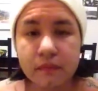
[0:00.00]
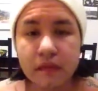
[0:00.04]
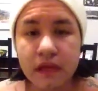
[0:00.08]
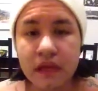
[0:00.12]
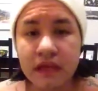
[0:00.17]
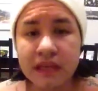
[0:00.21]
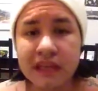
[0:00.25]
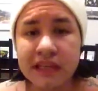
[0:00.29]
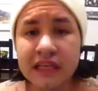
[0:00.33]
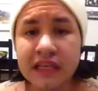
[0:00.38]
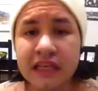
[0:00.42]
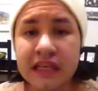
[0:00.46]

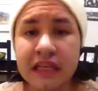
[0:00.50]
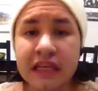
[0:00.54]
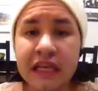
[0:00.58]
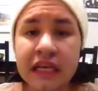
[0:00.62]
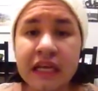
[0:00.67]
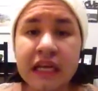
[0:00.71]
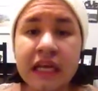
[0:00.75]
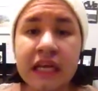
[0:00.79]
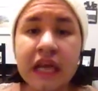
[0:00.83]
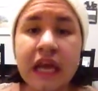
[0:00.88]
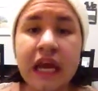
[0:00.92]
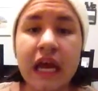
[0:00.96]
at the
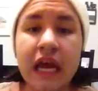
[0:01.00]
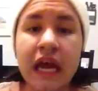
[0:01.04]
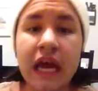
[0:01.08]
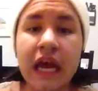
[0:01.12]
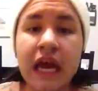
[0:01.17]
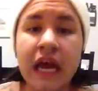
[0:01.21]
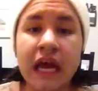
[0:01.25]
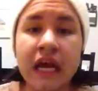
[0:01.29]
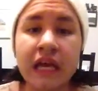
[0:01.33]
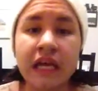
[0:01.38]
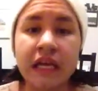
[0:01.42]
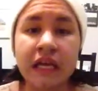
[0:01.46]
clinic,
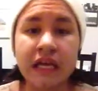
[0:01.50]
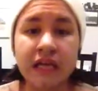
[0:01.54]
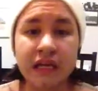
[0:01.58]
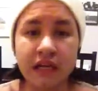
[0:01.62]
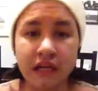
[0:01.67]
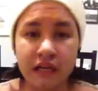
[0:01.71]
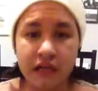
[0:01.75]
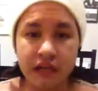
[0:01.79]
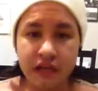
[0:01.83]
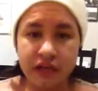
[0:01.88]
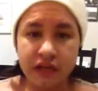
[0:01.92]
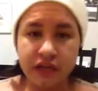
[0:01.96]
and
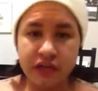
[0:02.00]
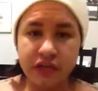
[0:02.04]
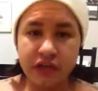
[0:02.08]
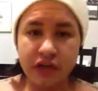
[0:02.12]
she